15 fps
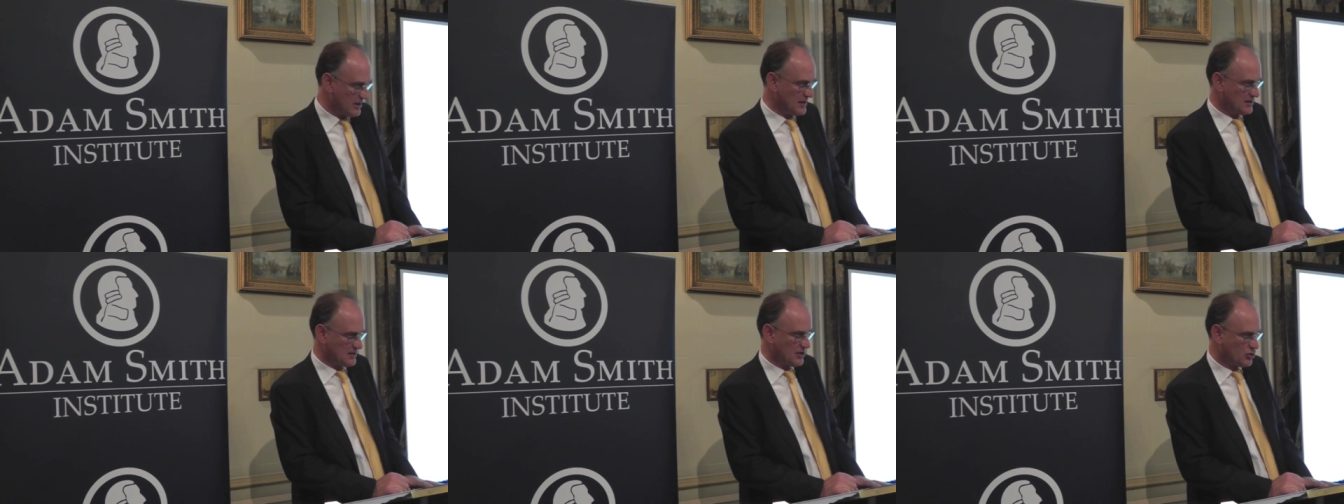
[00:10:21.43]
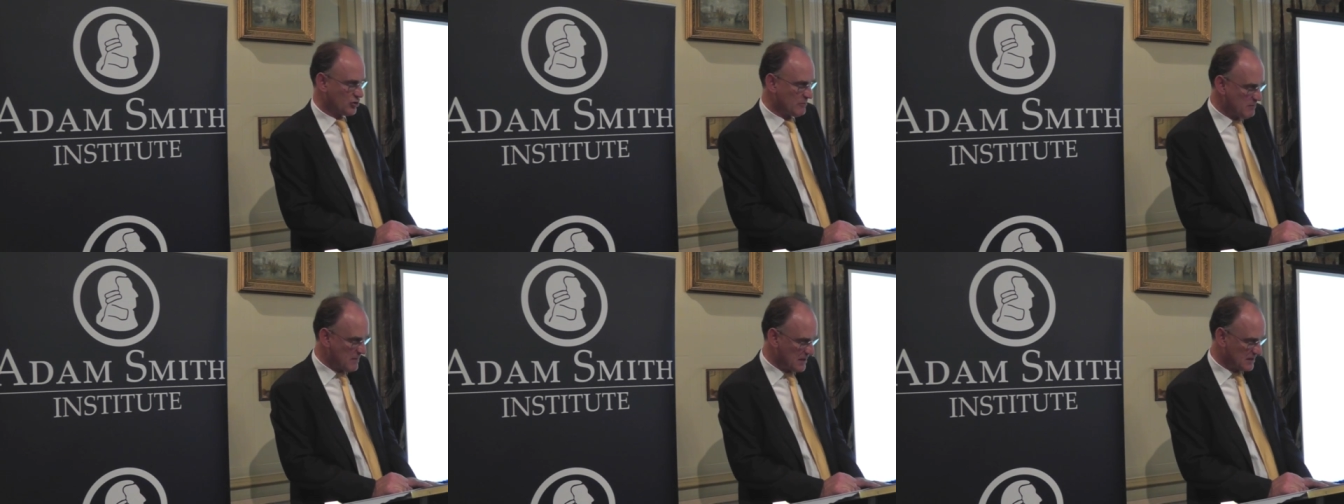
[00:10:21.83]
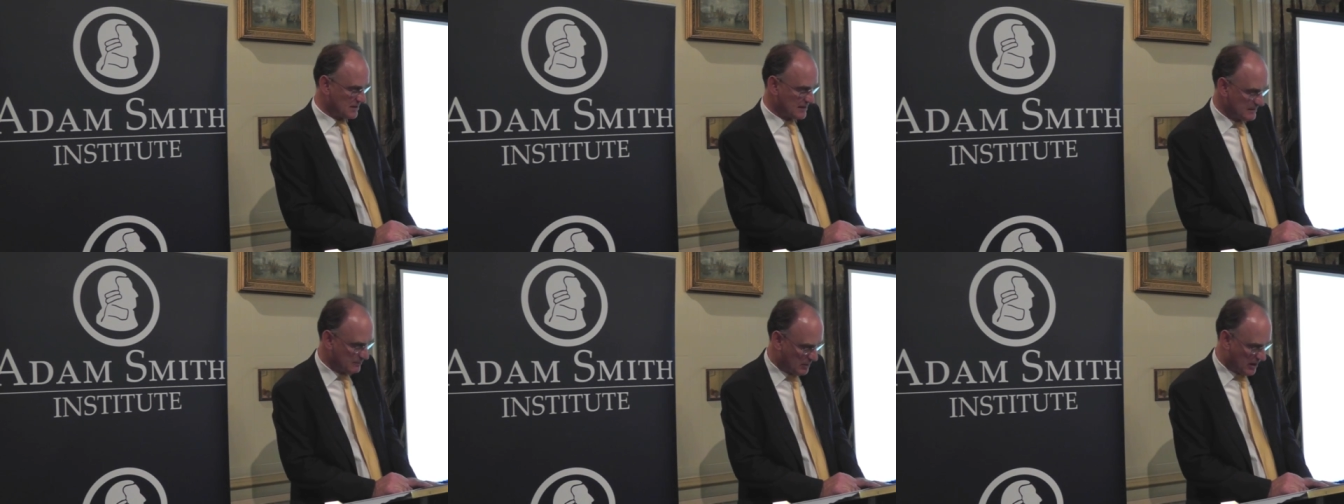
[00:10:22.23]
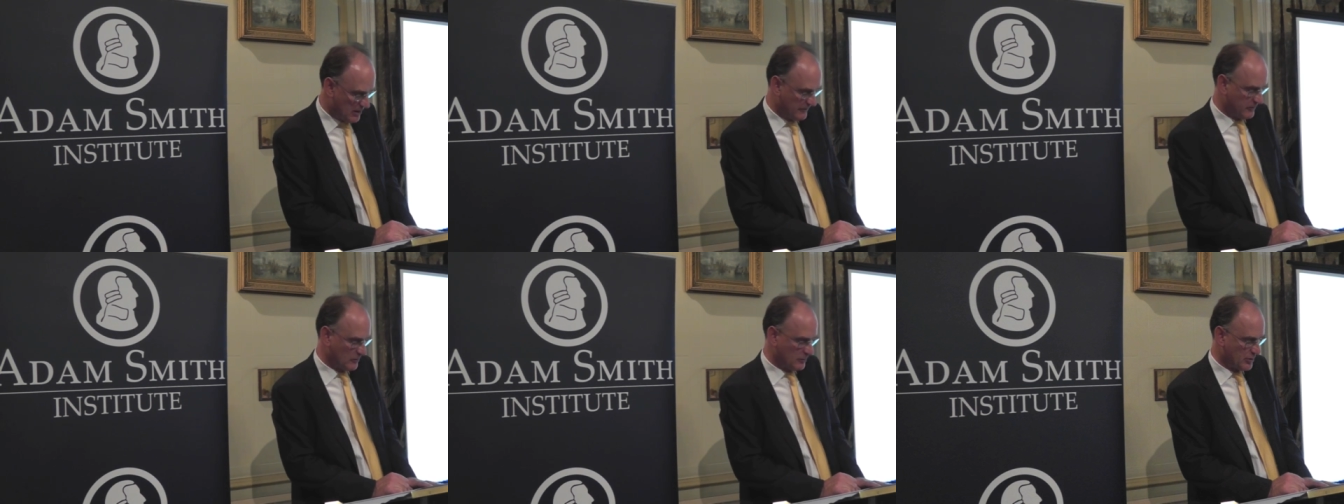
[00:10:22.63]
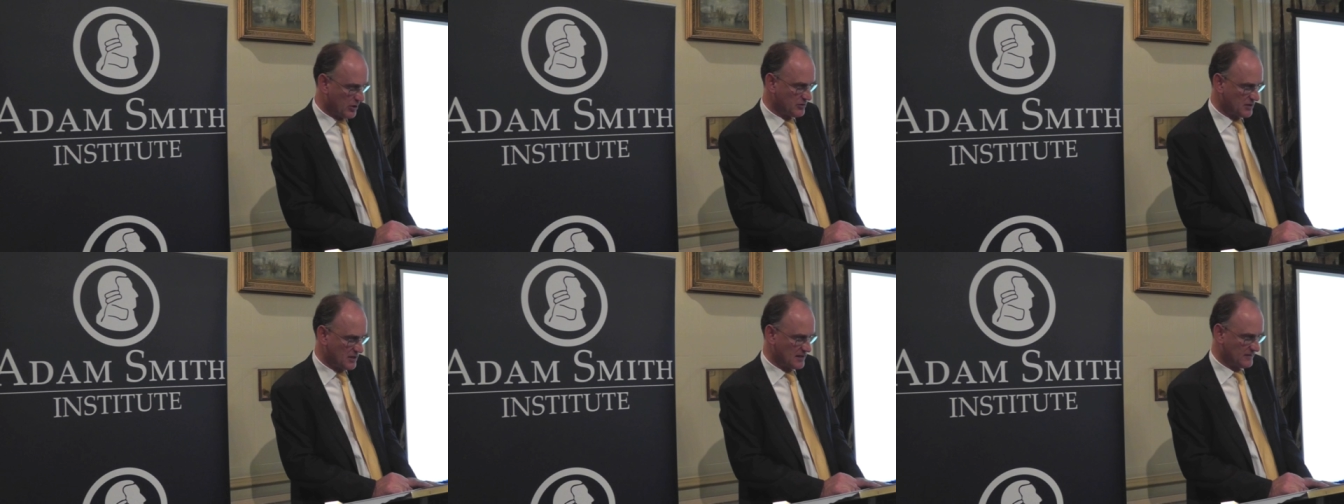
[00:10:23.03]
is a tremendously powerful
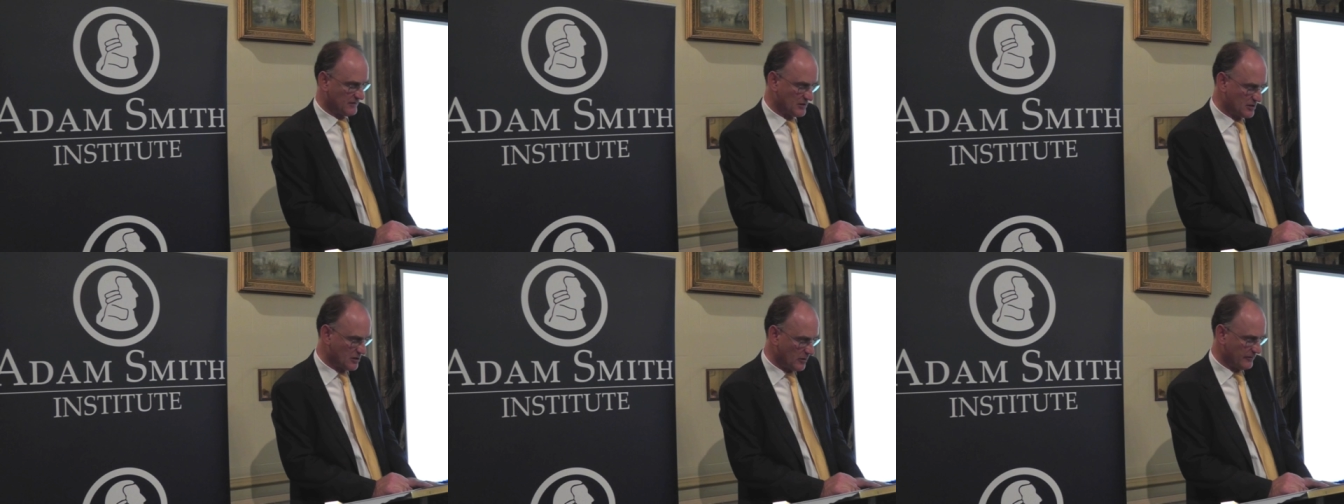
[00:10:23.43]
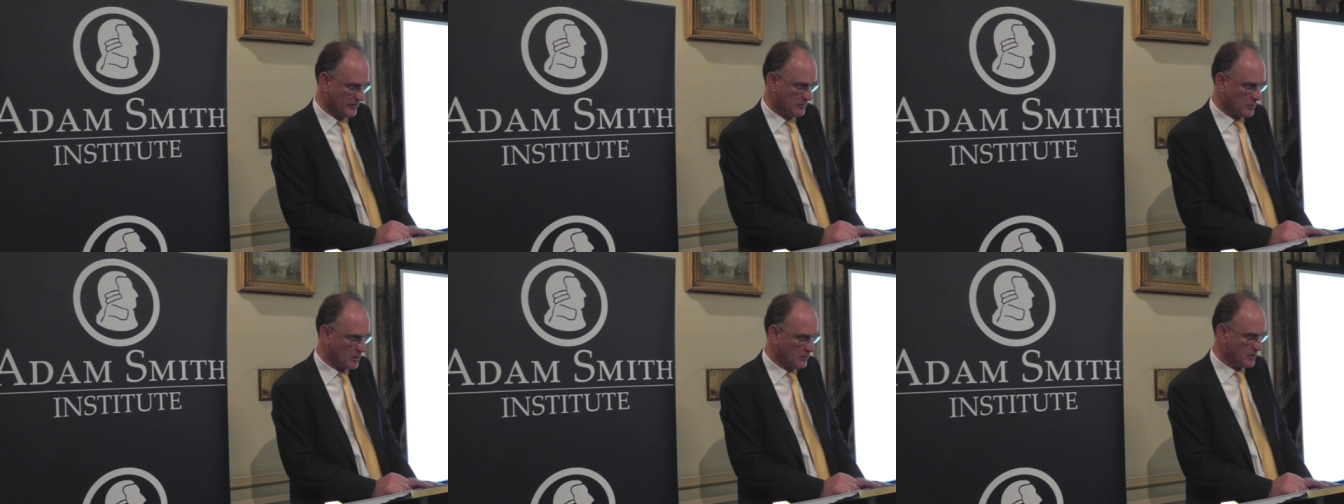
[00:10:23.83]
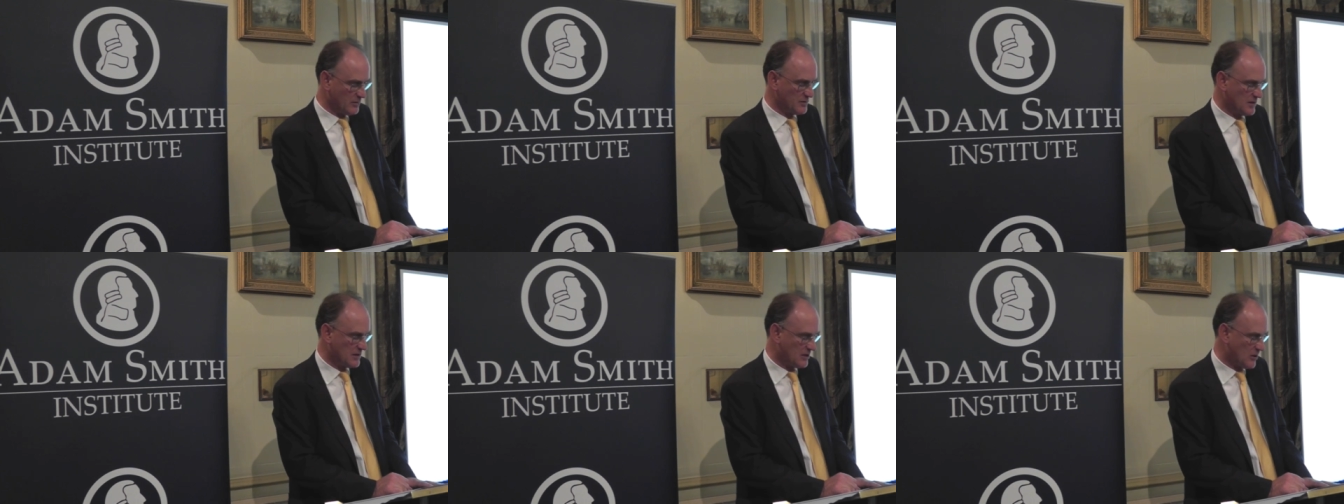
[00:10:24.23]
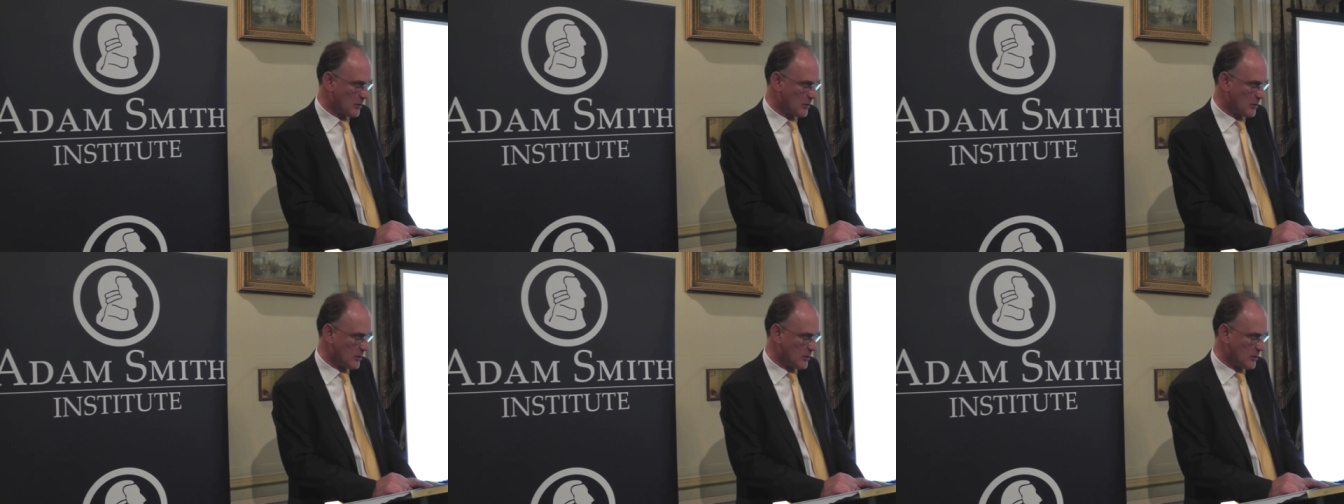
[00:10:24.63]
process for solving problems in a